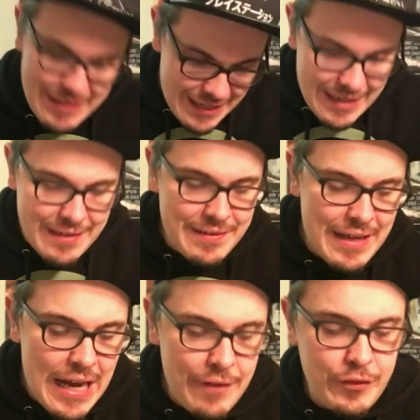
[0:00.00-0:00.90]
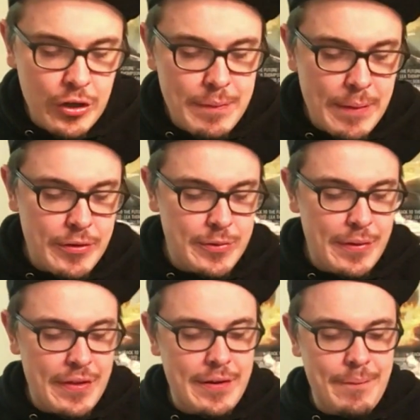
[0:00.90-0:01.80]
And I have good memories
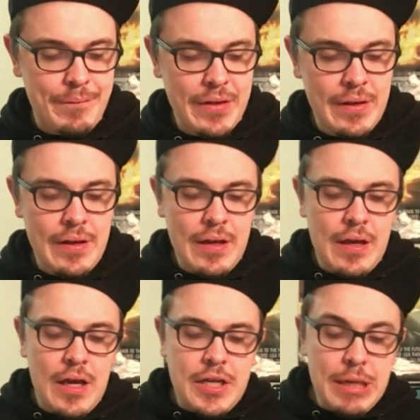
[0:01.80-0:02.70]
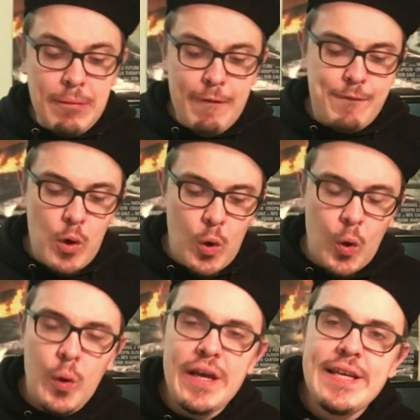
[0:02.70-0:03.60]
with it. Number
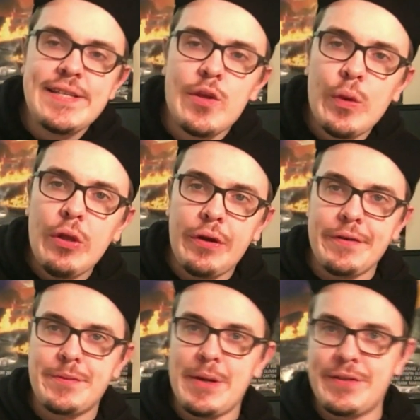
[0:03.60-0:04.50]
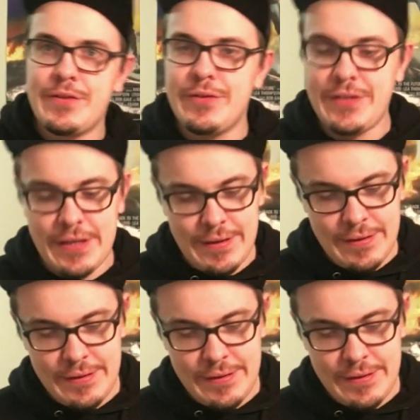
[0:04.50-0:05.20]
four is The Real Ghostbusters.